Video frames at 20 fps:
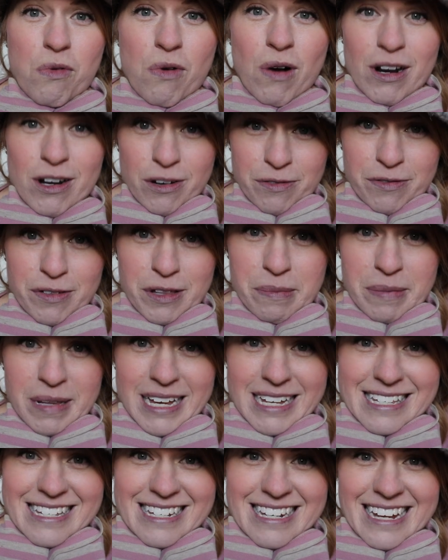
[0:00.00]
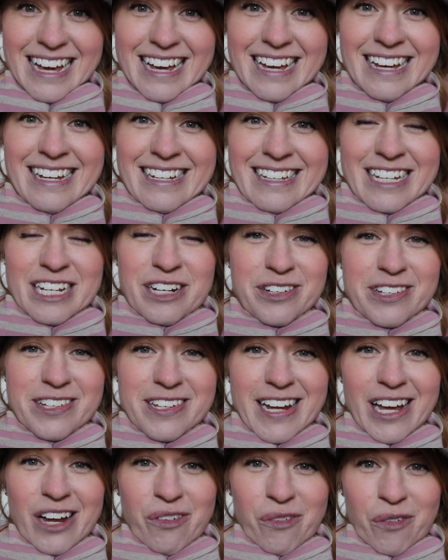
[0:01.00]
wonderfully blessed day, that you're
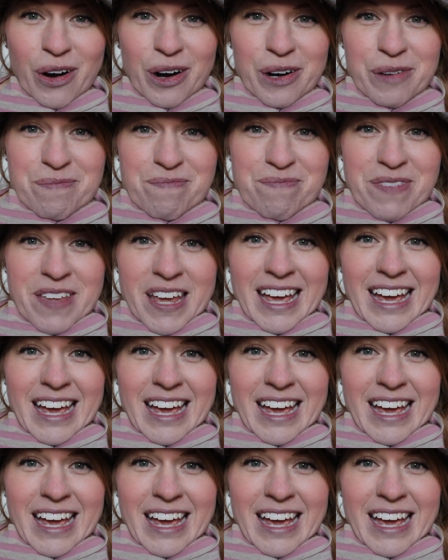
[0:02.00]
staying warm,